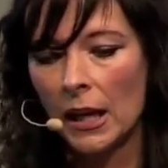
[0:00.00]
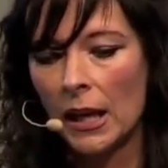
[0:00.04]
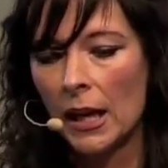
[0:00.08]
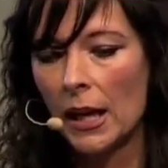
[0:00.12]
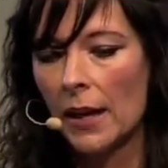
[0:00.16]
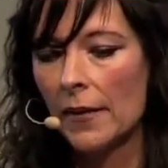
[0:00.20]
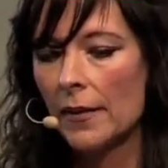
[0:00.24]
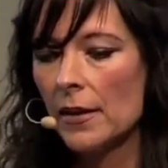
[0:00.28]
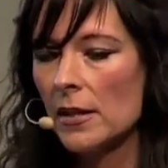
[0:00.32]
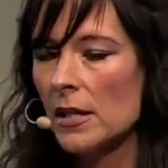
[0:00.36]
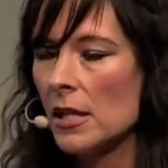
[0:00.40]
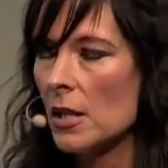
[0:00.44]

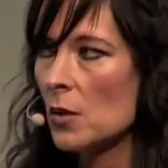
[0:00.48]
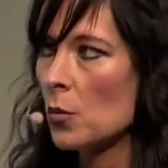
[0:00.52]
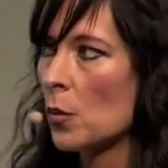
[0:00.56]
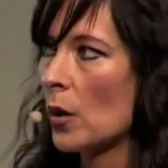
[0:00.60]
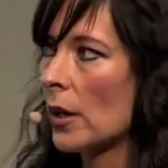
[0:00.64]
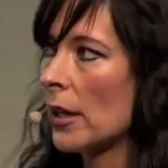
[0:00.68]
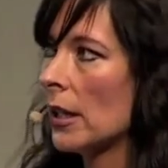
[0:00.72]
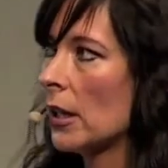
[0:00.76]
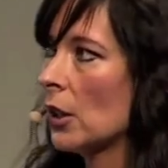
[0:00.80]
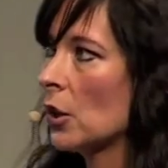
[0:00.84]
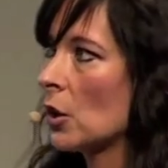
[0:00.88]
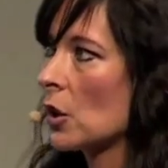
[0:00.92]
And this is what
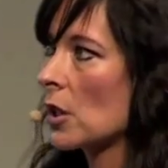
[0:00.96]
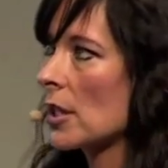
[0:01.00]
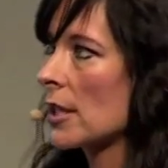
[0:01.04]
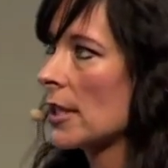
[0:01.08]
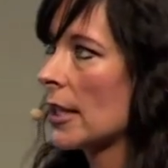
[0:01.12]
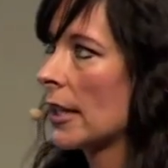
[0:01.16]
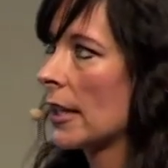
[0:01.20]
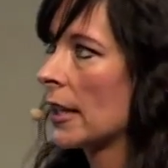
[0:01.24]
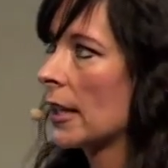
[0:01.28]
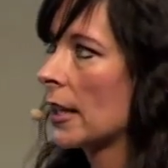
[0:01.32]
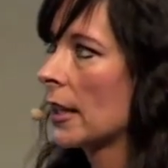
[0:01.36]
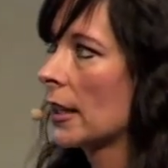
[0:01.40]
it looks
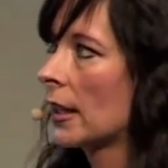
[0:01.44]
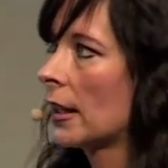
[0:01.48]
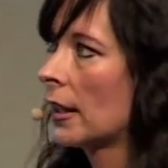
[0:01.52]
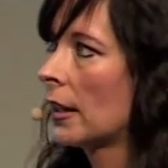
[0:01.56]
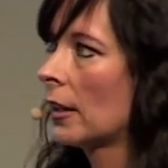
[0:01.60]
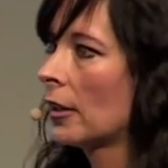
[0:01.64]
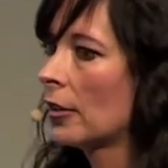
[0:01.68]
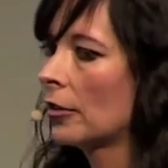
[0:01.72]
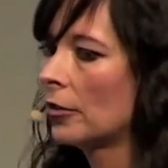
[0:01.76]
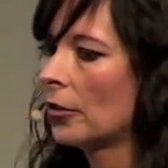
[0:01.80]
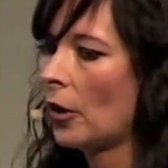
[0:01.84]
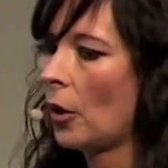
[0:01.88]
like
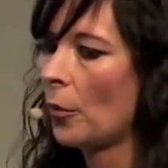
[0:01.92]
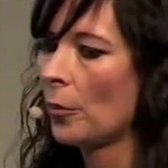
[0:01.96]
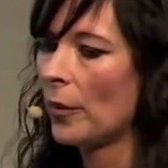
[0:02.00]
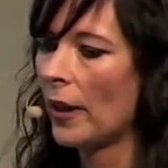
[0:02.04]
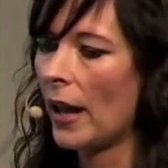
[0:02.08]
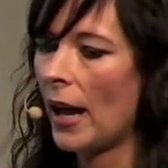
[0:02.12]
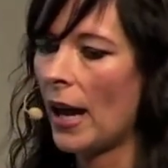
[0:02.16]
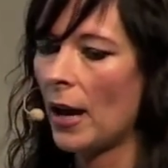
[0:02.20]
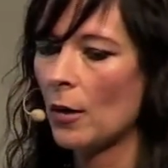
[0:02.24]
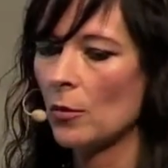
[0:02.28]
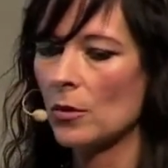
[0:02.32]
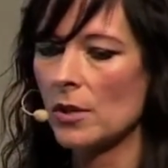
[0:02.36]
from the
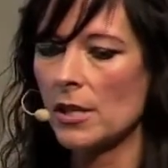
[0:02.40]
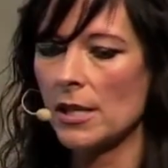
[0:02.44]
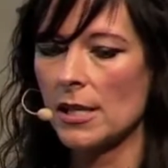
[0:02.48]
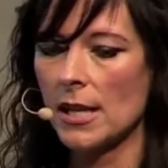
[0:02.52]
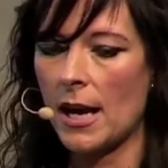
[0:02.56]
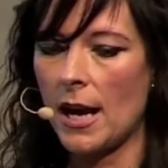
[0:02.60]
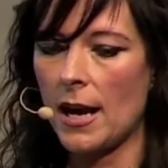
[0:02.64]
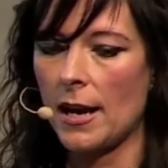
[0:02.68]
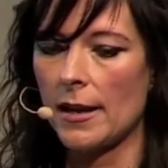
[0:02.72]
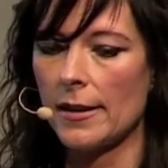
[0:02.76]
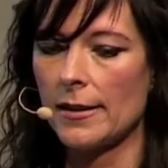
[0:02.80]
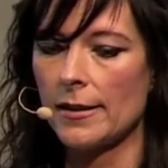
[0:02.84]

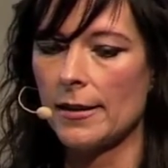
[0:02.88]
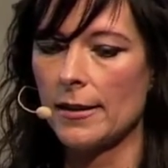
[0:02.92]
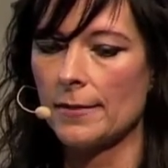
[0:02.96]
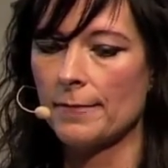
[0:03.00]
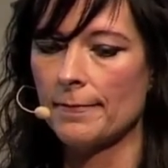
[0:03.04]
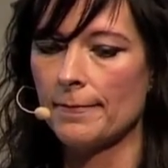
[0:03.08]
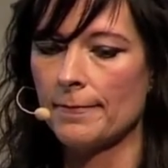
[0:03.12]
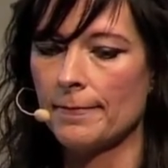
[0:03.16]
outside.